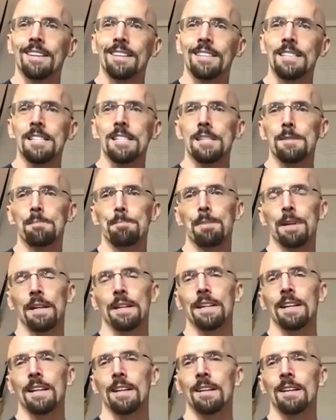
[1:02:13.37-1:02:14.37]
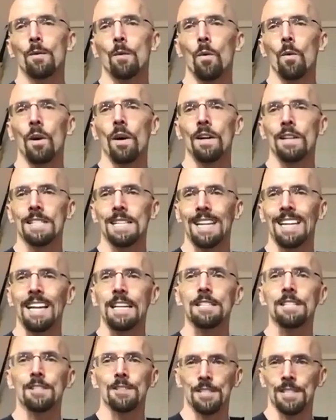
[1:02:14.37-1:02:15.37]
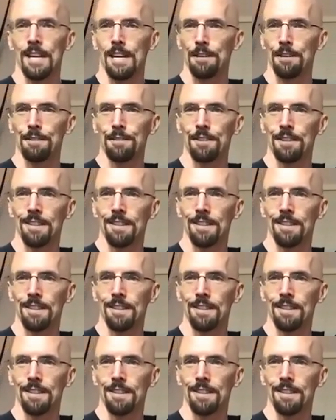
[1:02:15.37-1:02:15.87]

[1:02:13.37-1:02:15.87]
This is building walls against yourself.